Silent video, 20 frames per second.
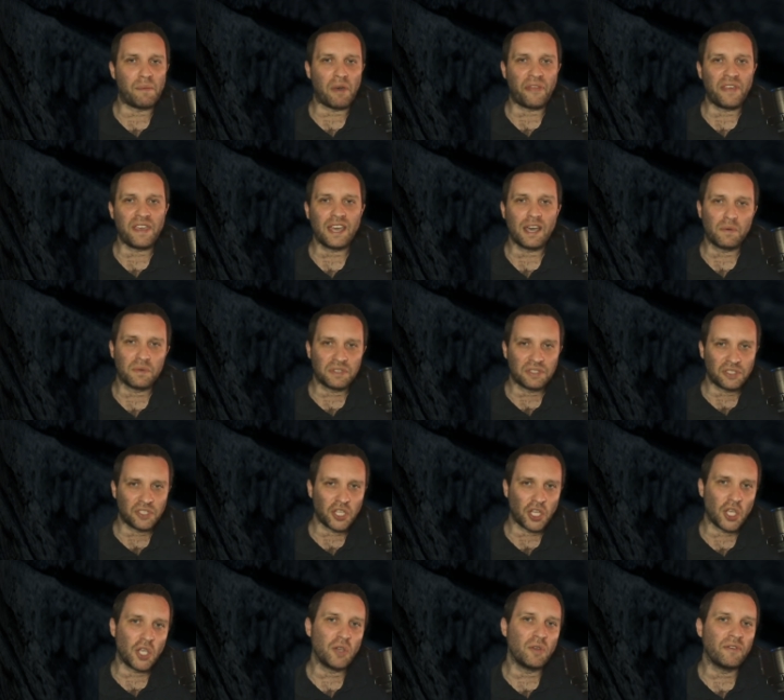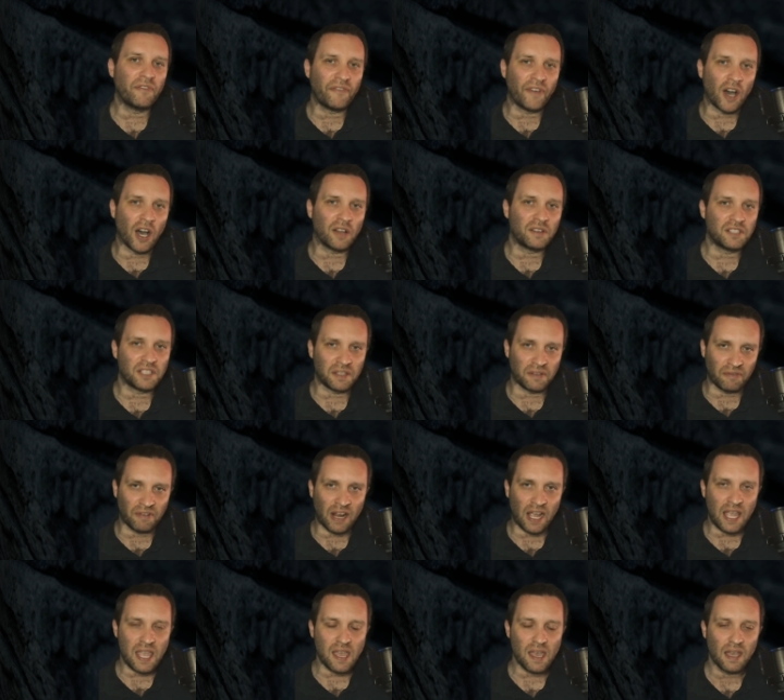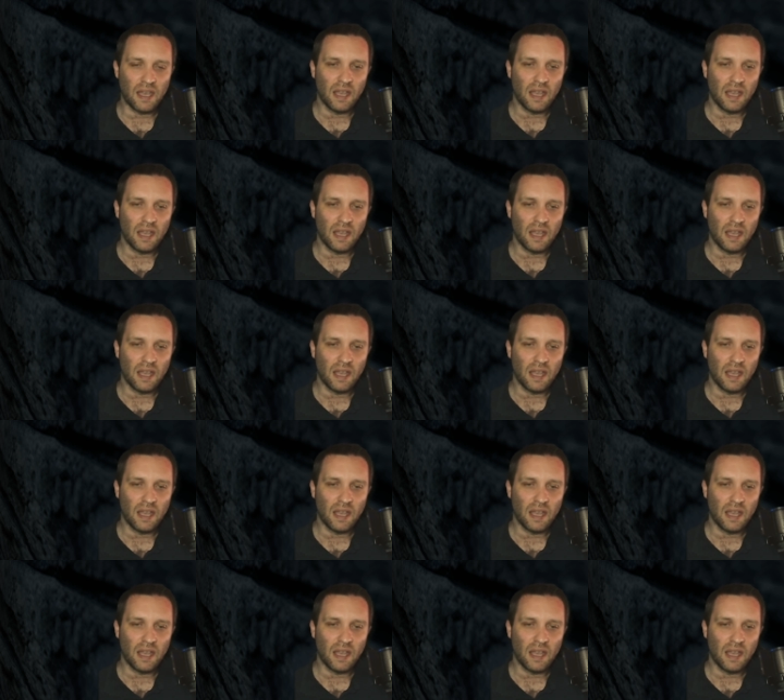I think I was too far to the right.